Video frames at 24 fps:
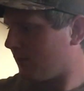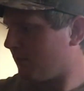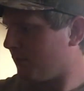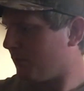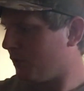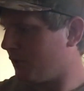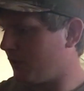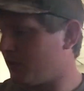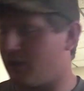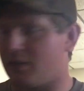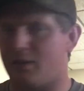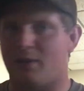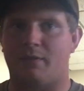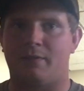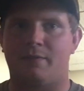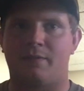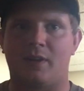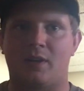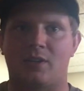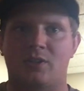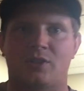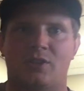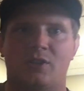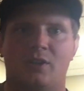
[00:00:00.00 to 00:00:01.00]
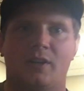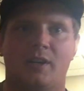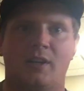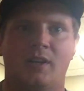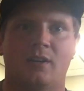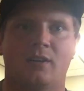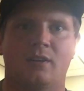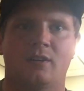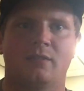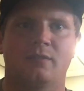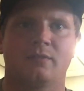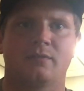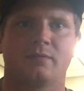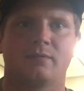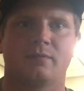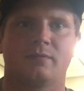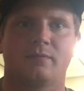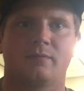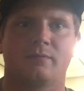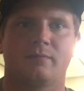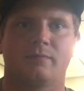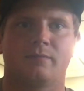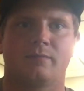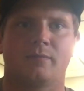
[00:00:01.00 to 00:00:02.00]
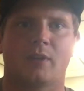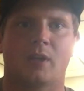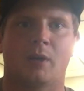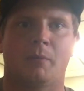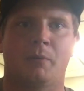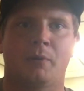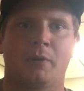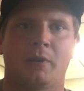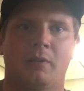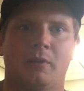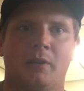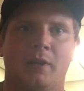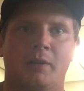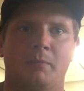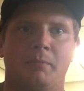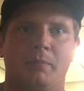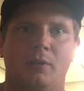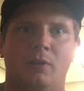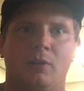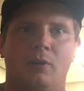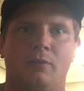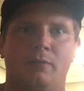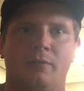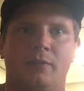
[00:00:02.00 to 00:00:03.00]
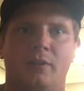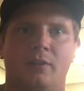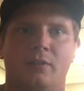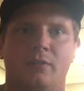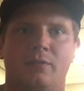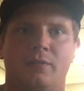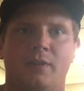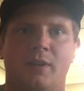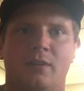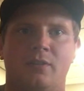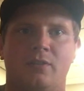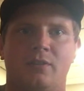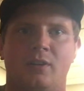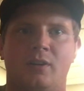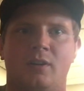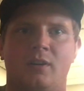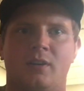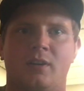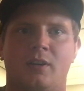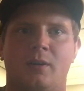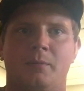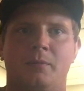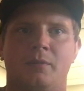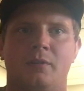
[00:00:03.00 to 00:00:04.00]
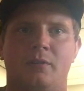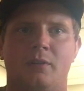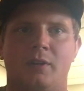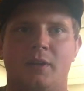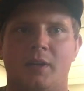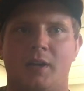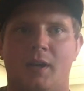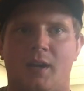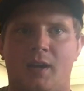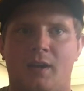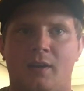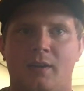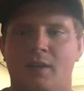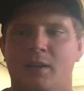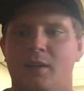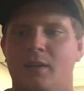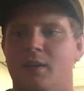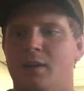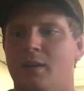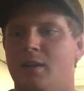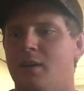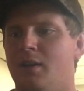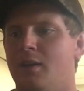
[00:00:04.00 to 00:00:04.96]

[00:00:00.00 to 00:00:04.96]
put it in the fixture deal. I'll put a link below for this fixture. It comes in really handy.